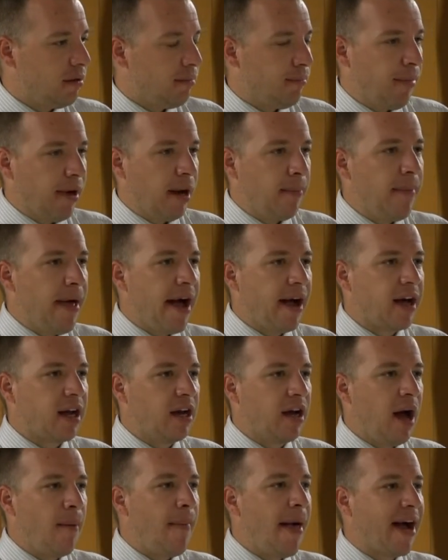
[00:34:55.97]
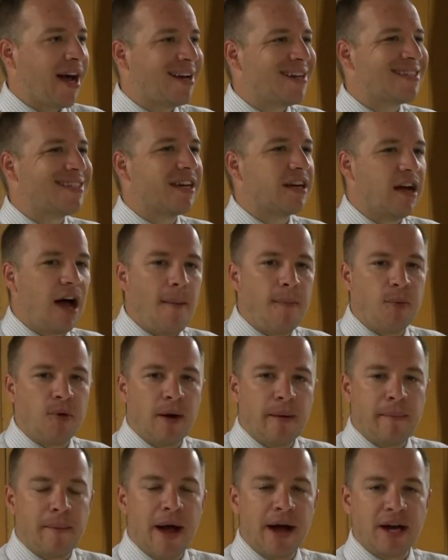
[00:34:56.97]
But I'm not gonna I'm not gonna succumb to it.
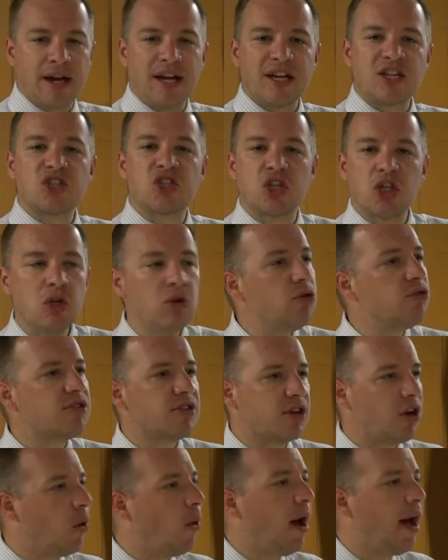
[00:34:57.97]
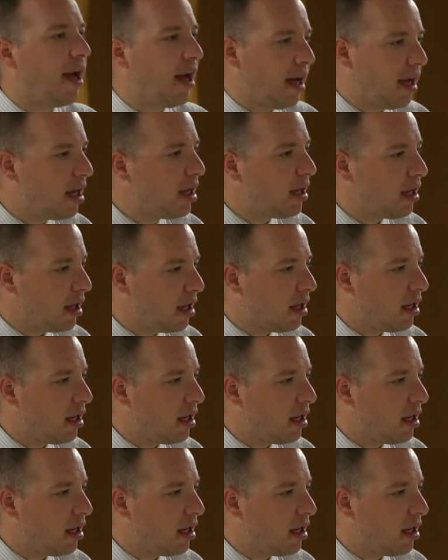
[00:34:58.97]
I'm not gonna excuse it away.